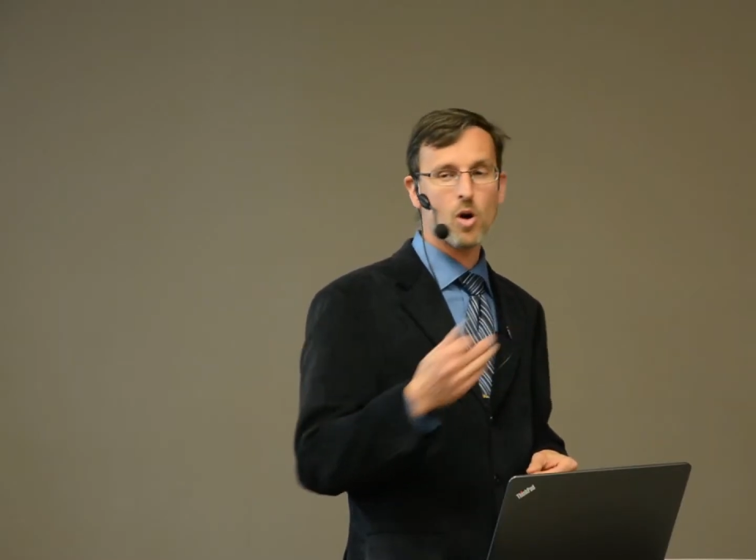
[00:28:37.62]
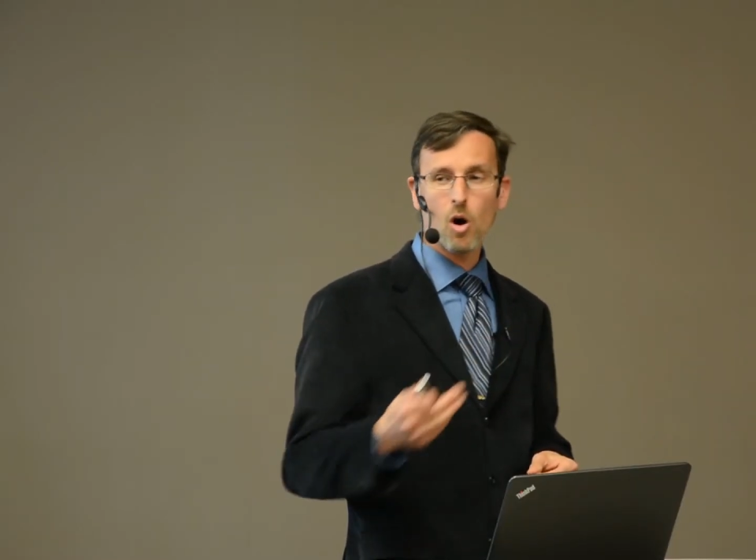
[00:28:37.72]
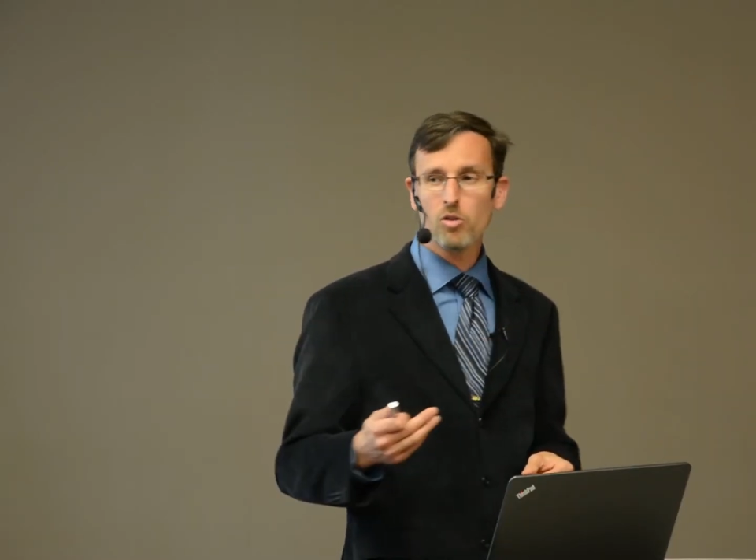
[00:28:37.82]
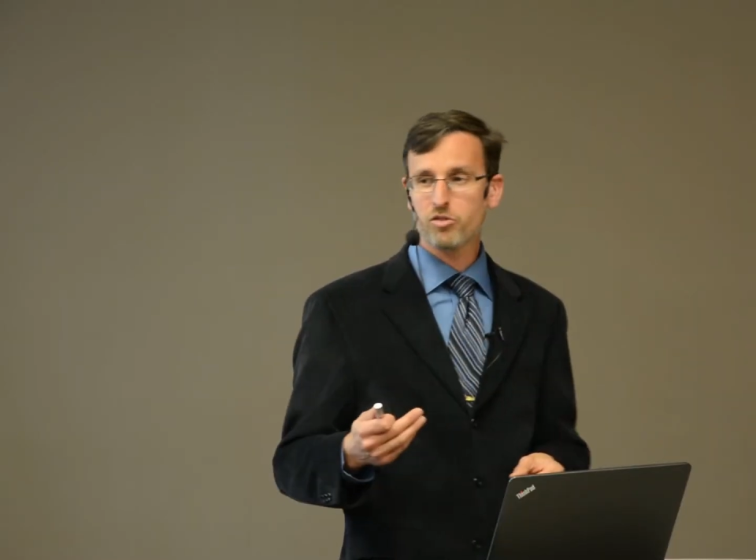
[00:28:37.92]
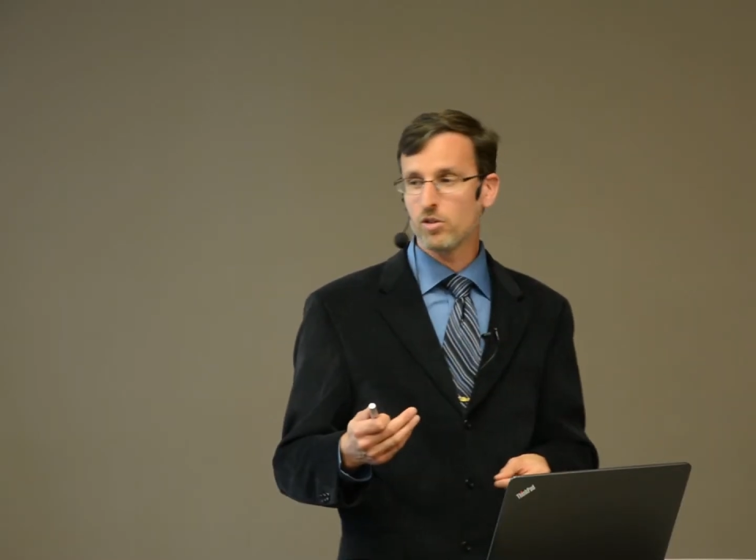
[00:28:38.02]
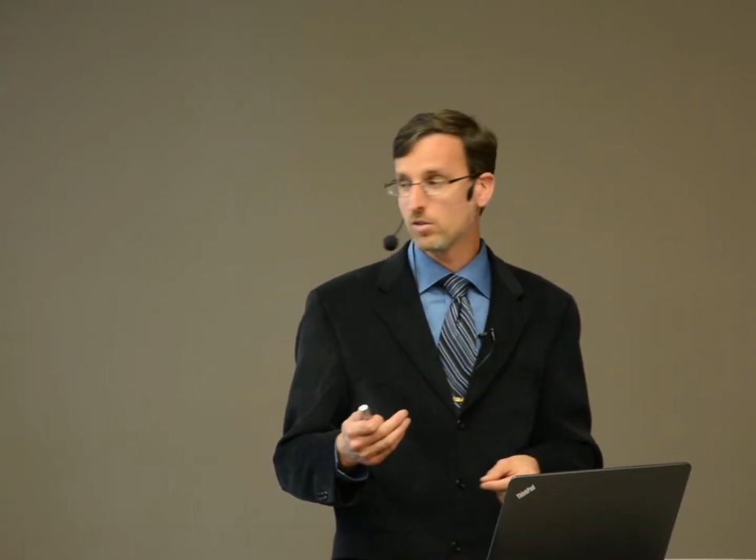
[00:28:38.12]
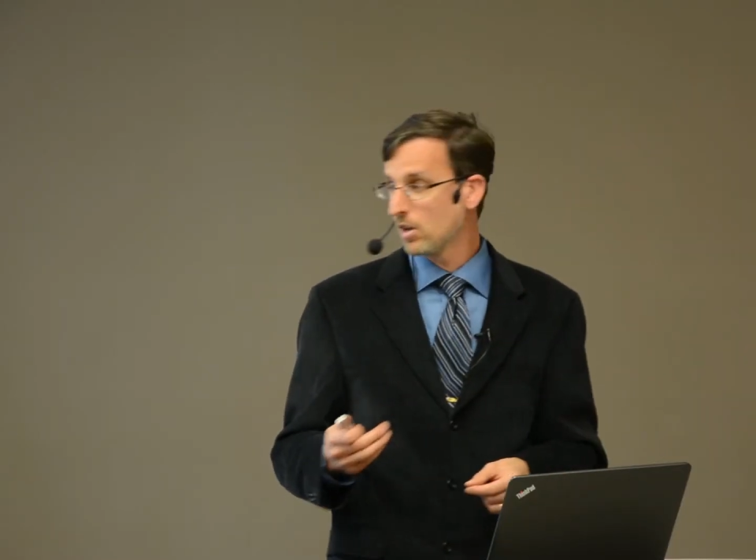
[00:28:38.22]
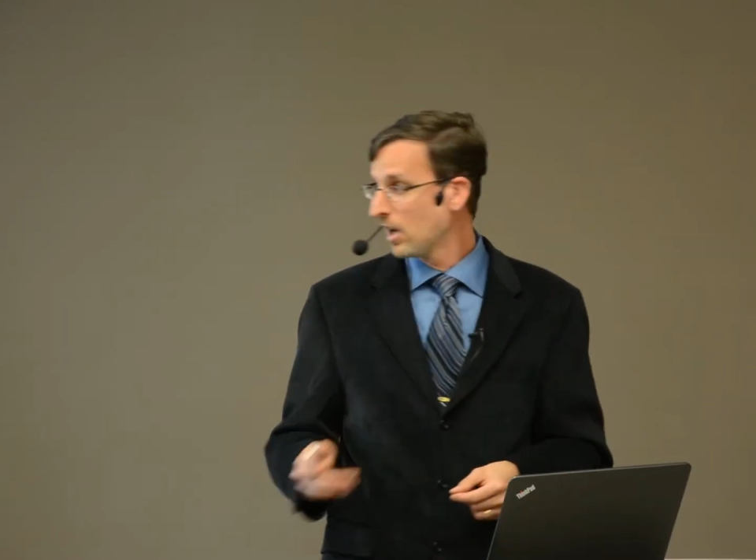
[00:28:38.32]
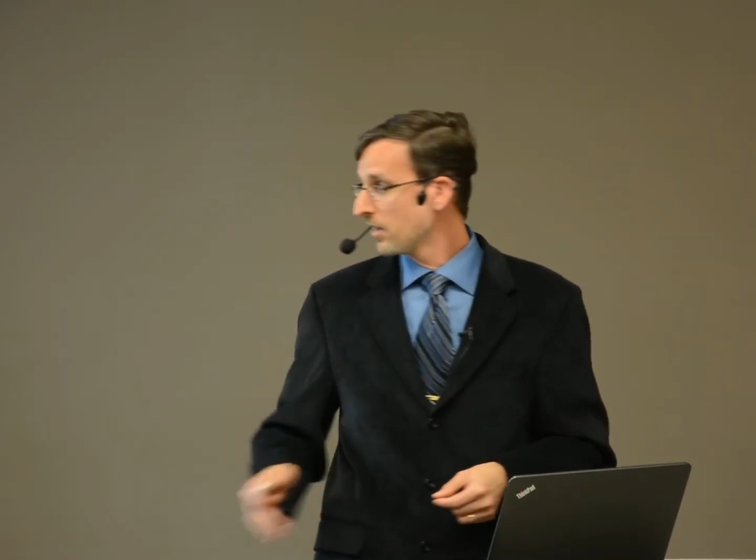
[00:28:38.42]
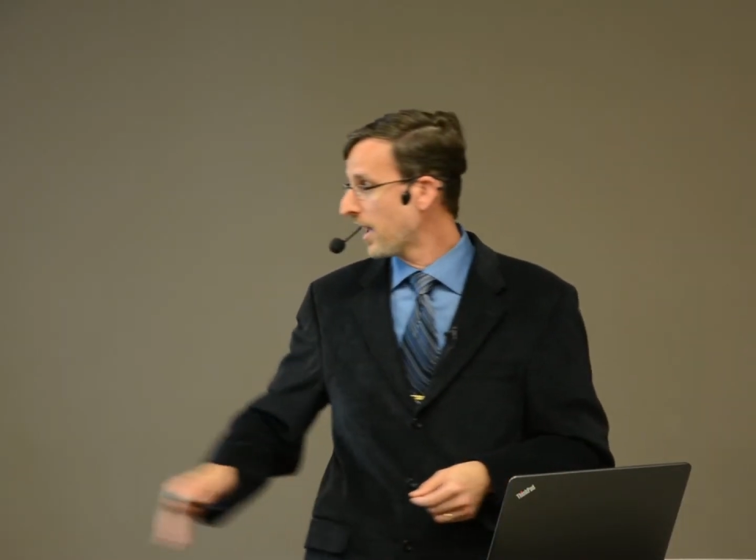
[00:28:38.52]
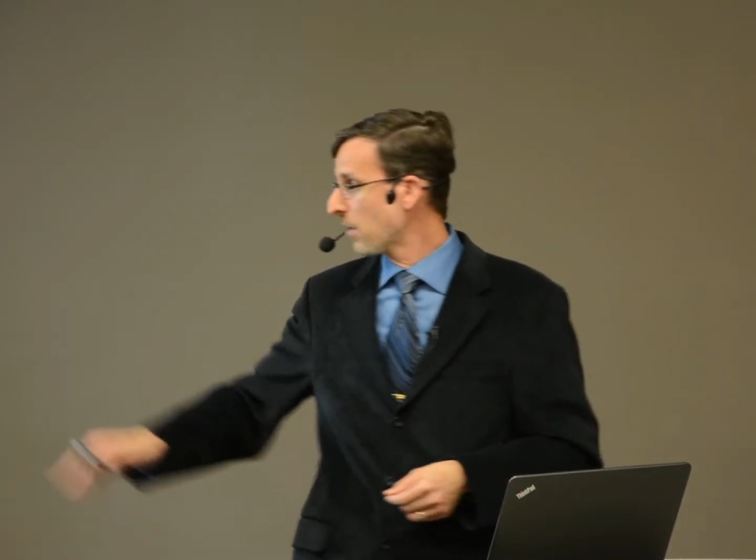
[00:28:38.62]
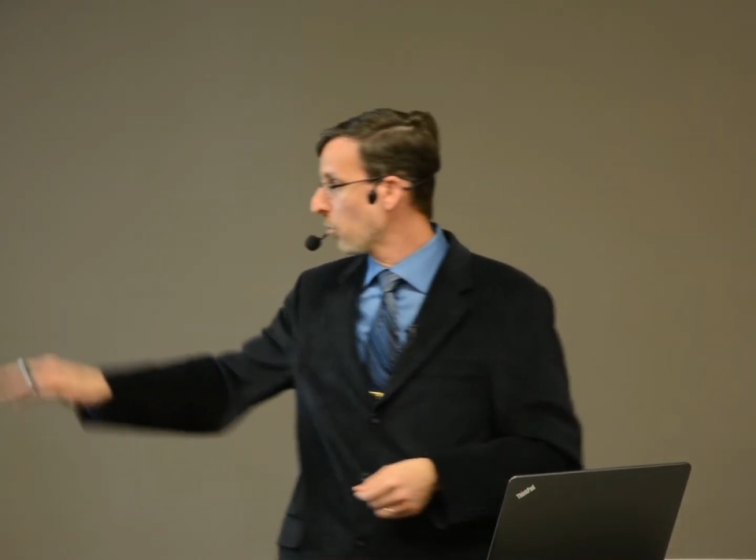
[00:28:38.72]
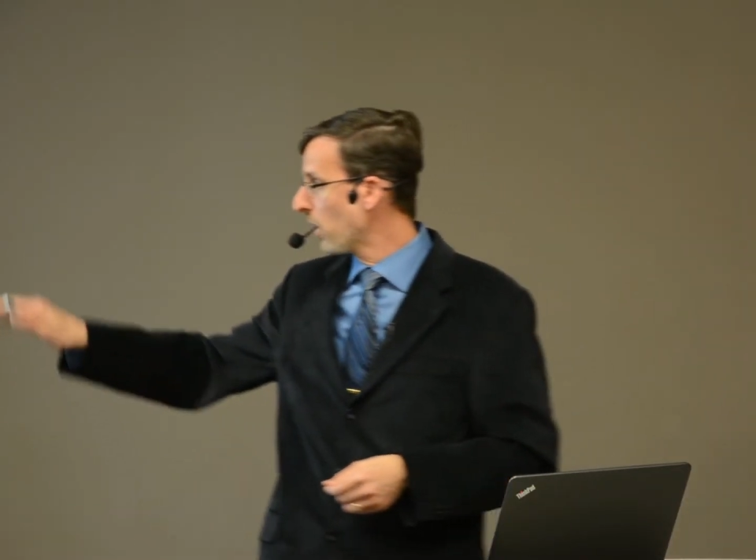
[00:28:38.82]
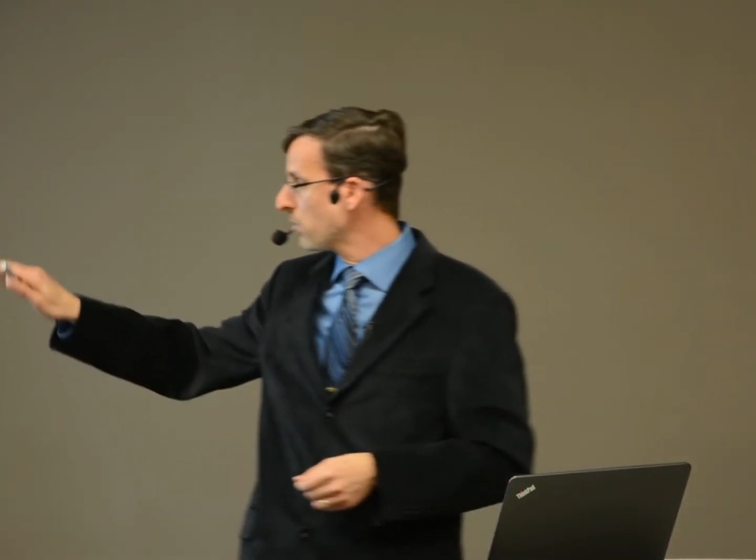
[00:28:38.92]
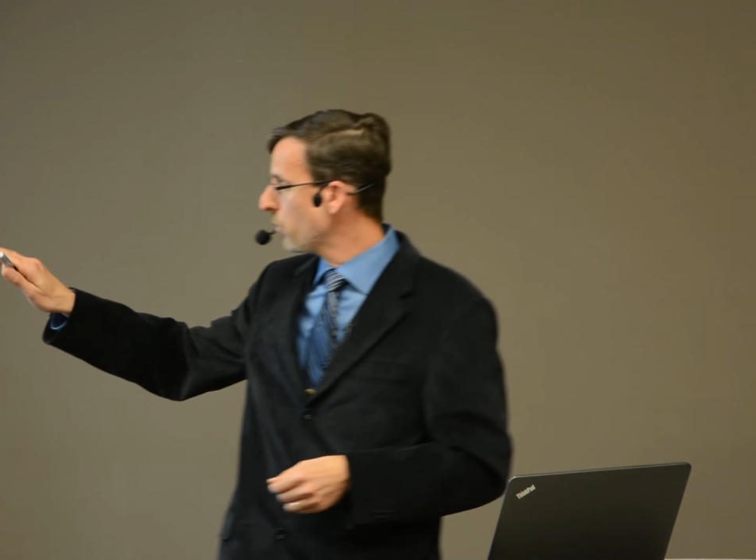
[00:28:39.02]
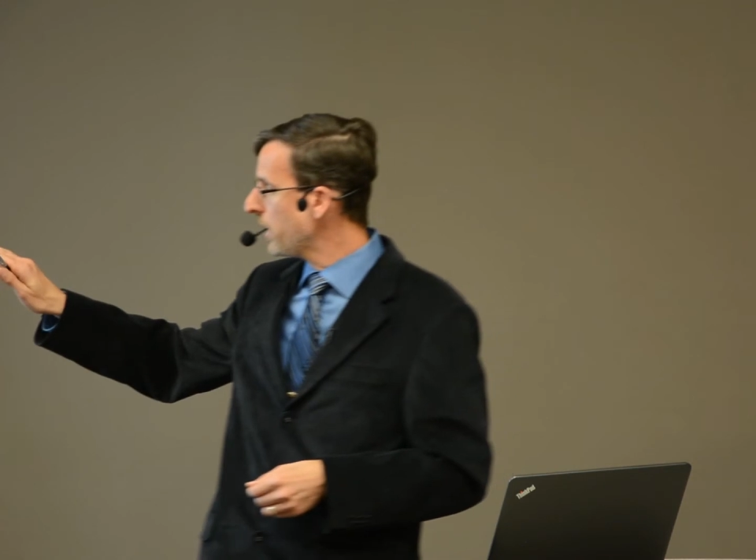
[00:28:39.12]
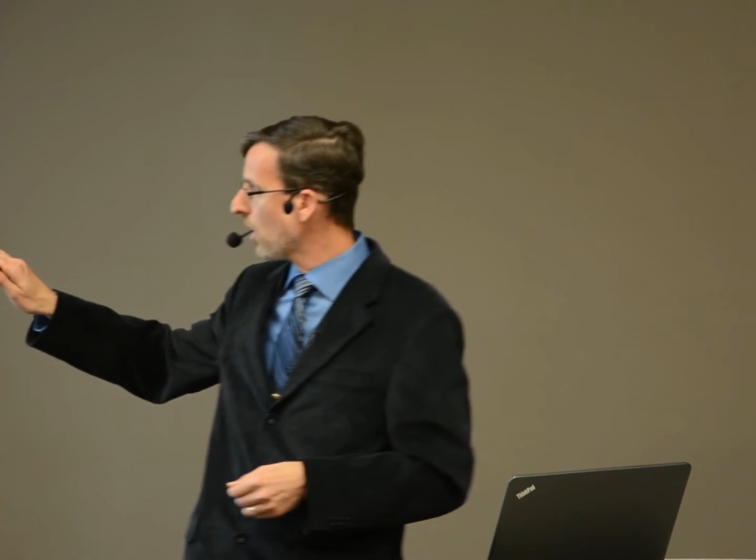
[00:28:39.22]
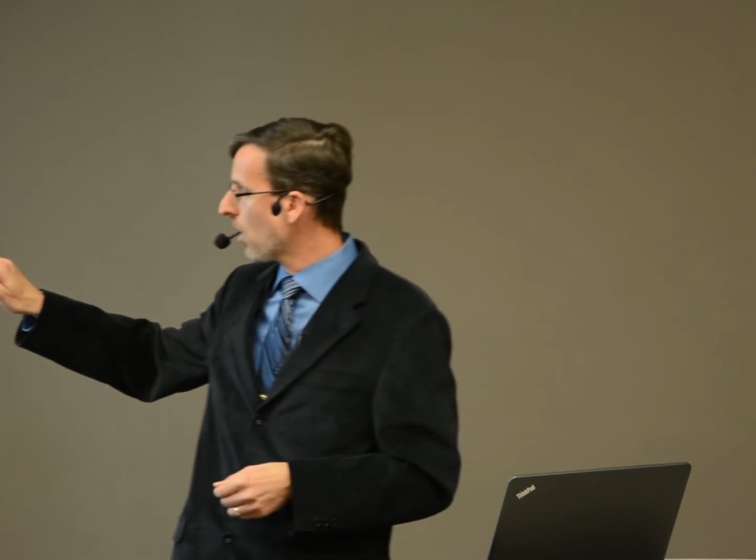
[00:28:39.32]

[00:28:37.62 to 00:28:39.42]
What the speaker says: also that when we